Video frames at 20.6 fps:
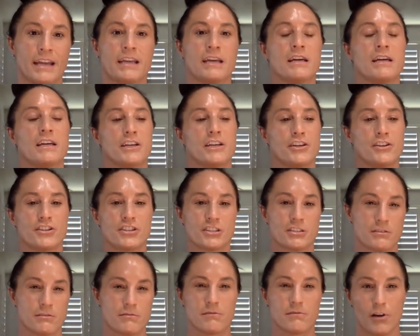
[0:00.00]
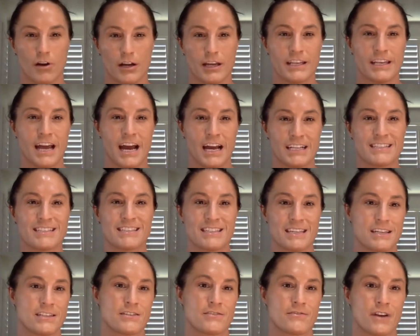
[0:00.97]
You just not in
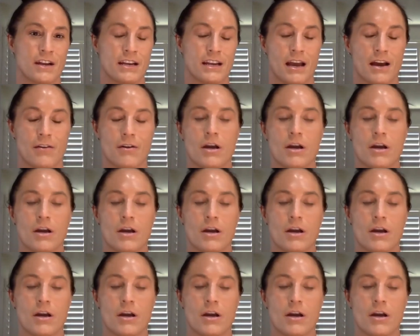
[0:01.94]
season right now.